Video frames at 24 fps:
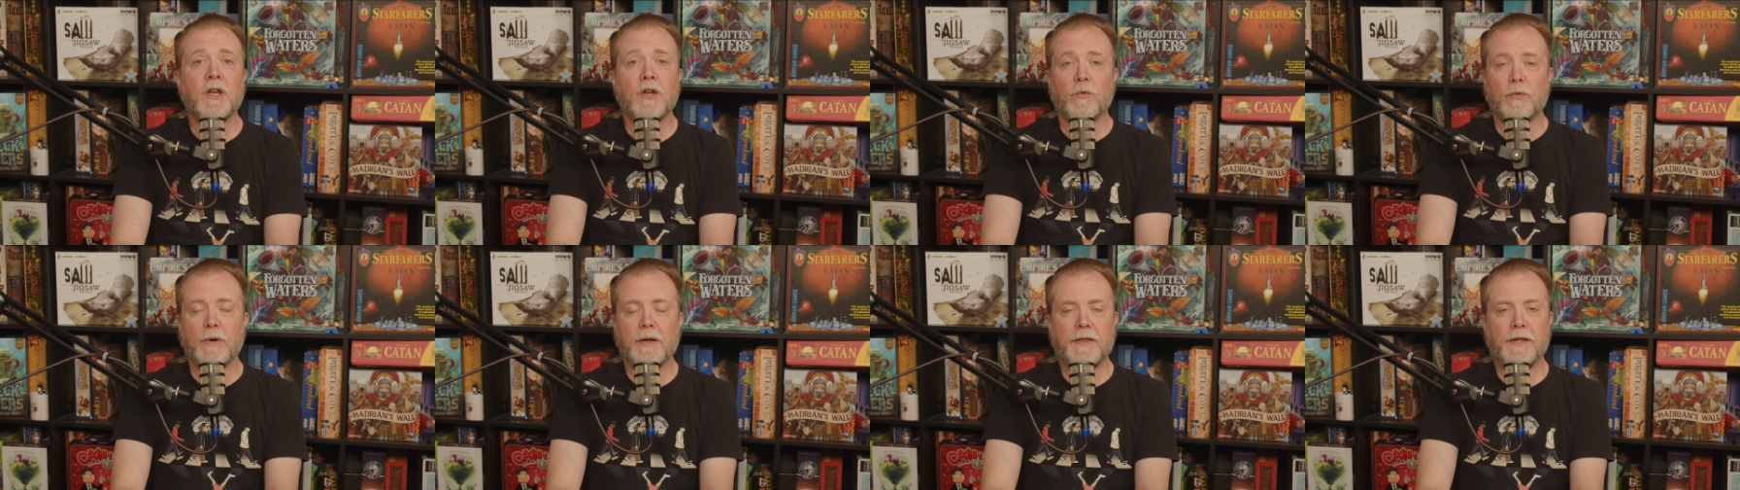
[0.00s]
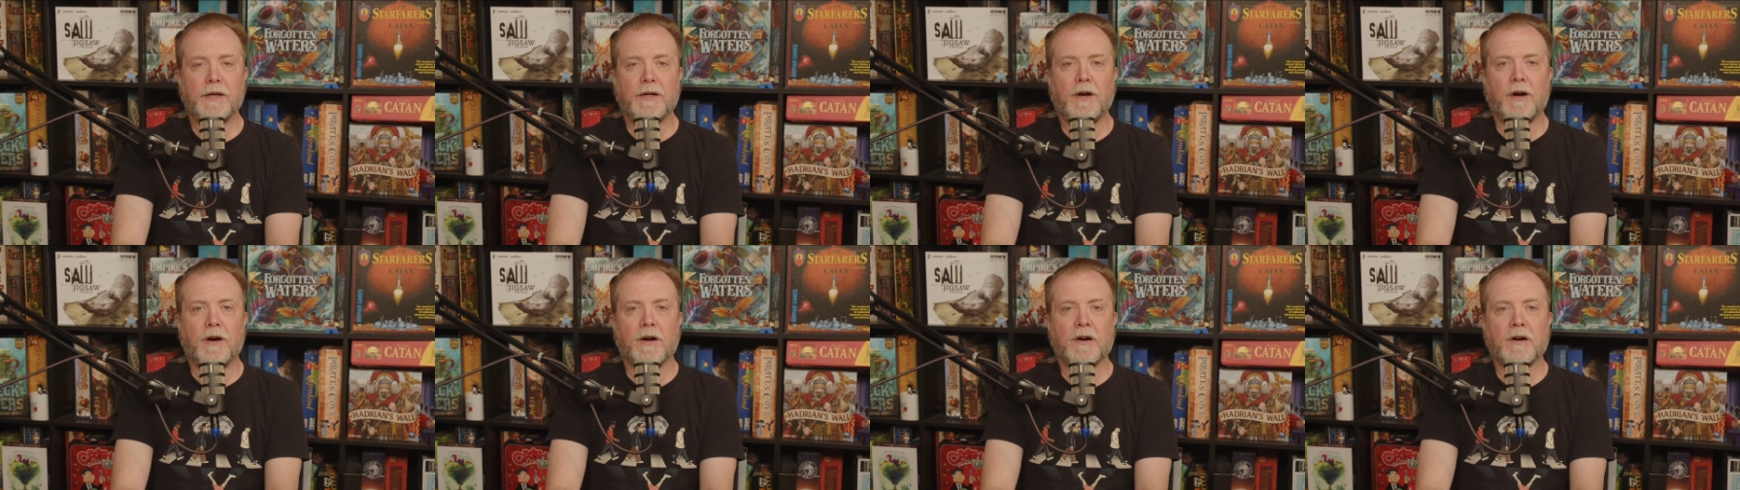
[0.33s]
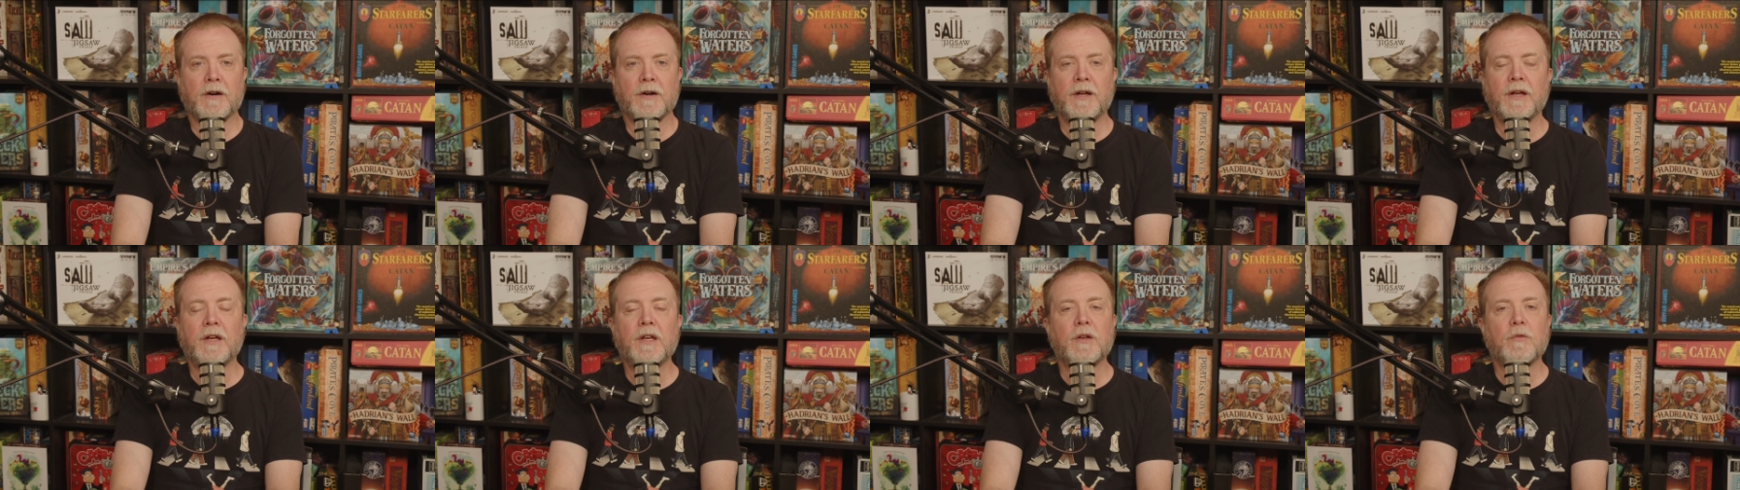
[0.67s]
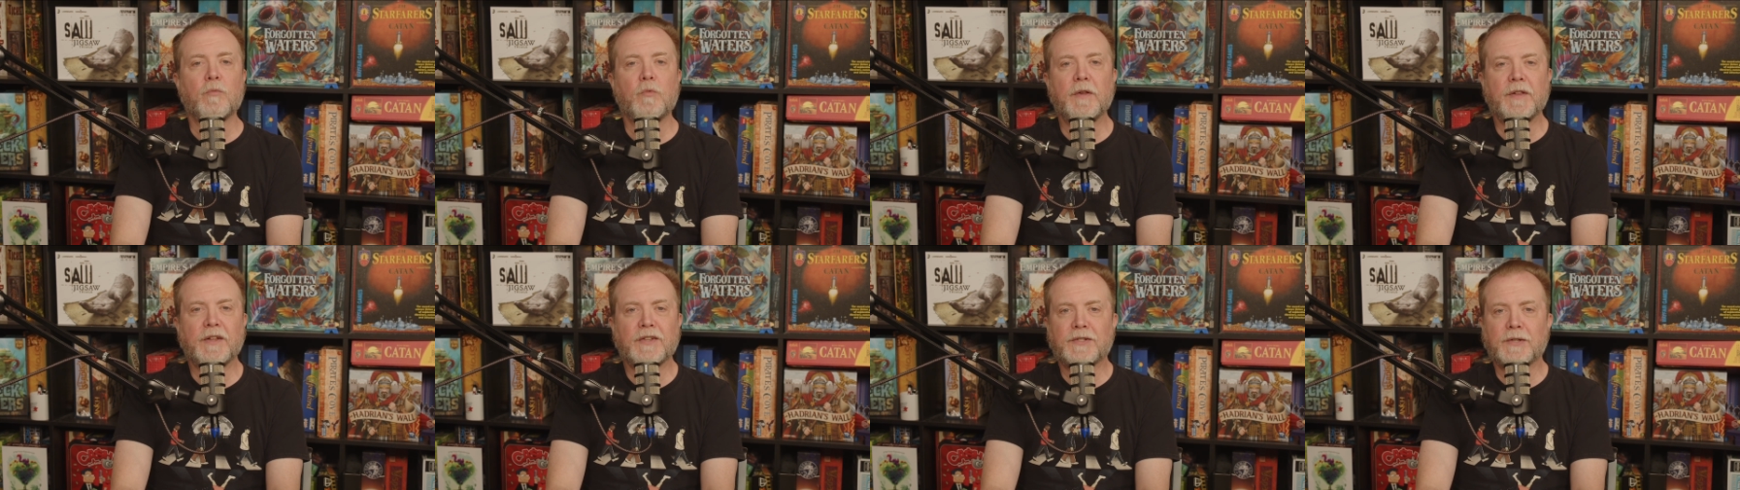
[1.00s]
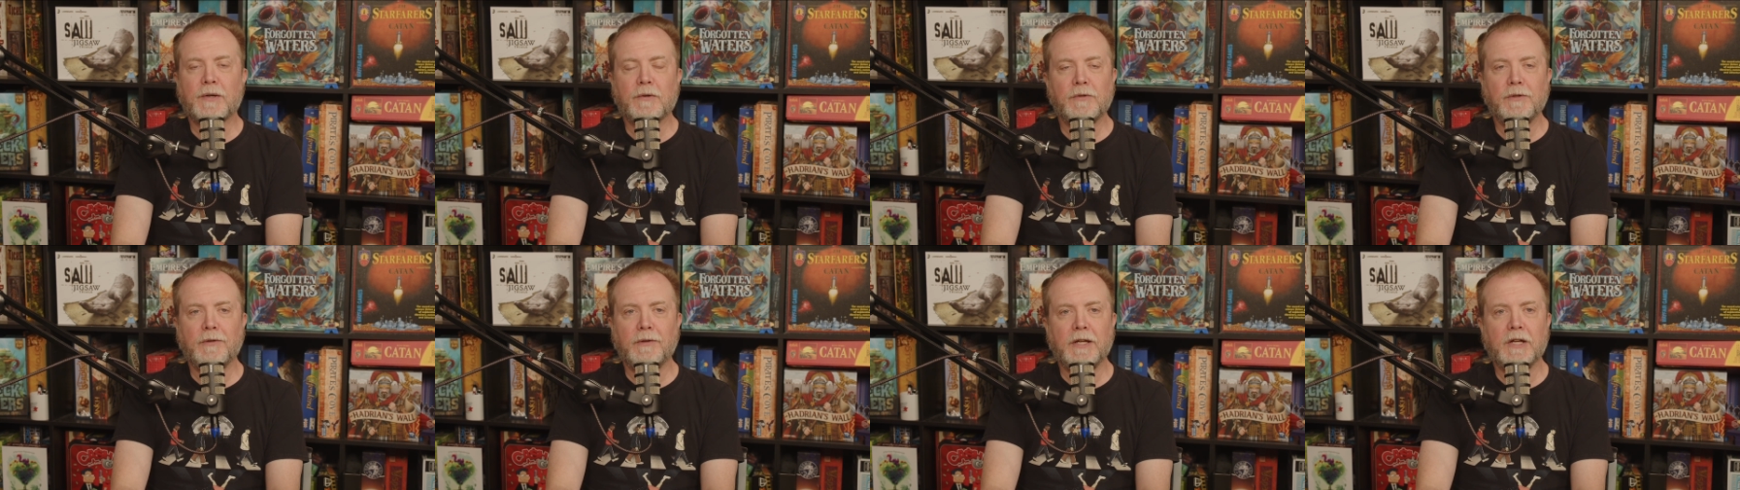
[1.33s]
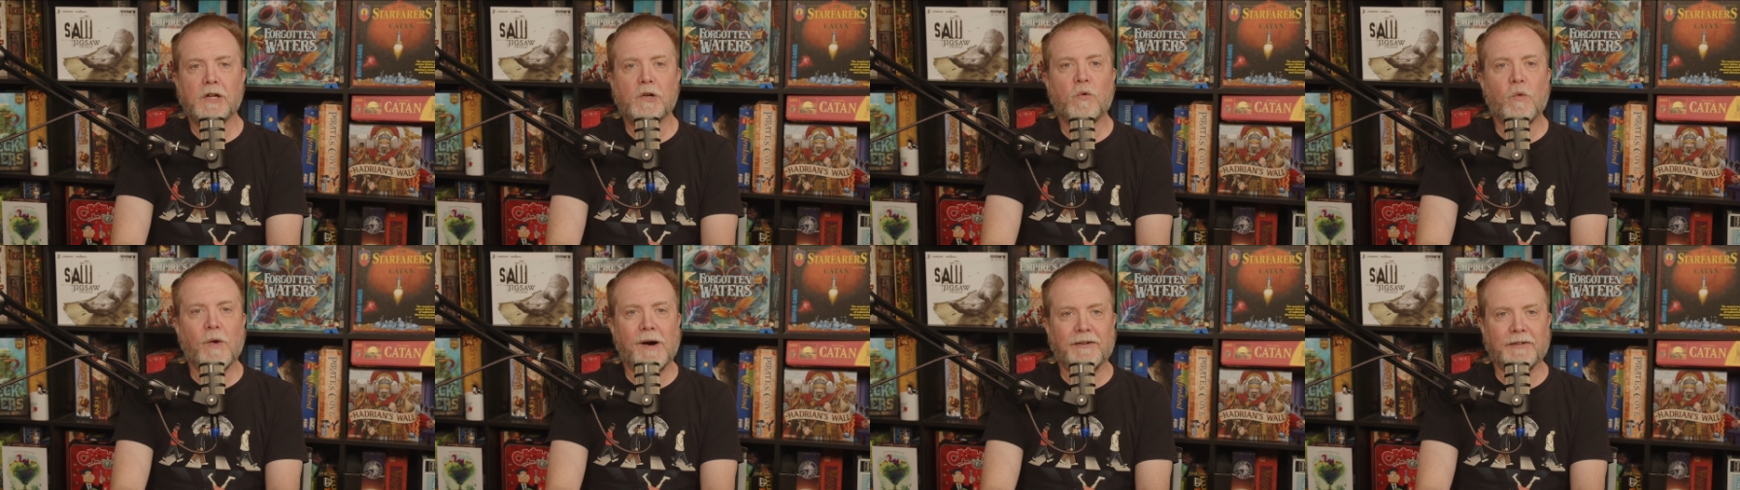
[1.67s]
within Harn with its own unique
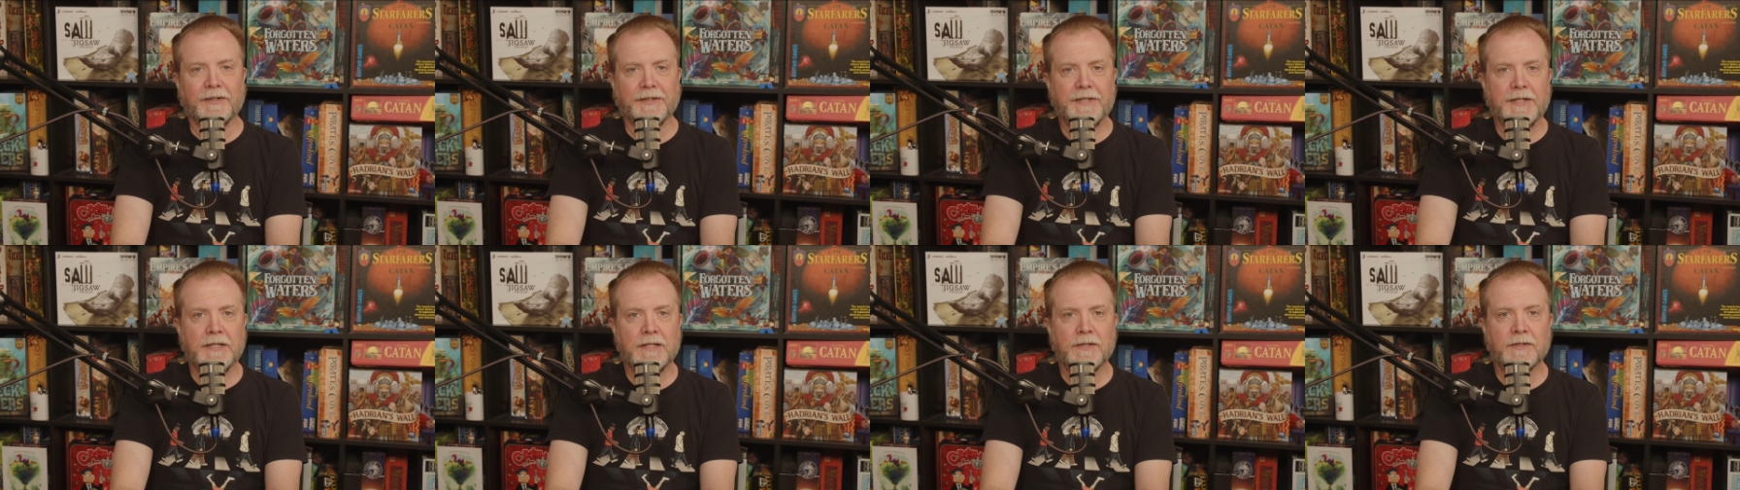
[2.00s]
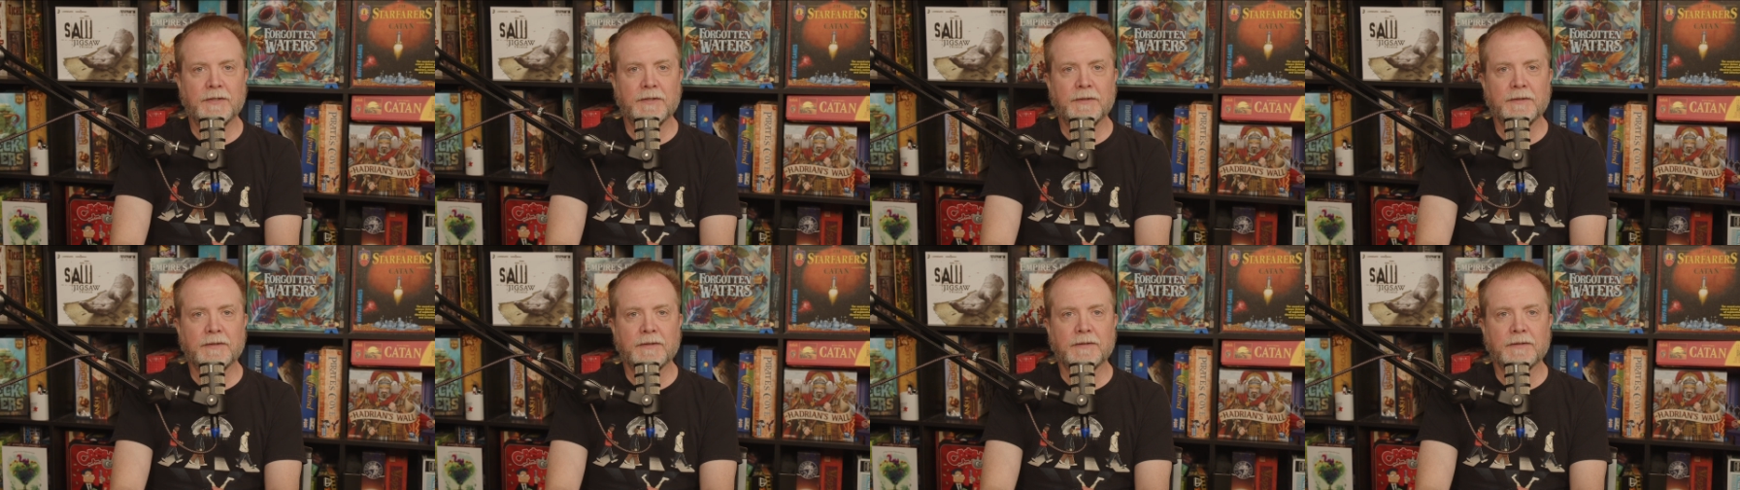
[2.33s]
qualities.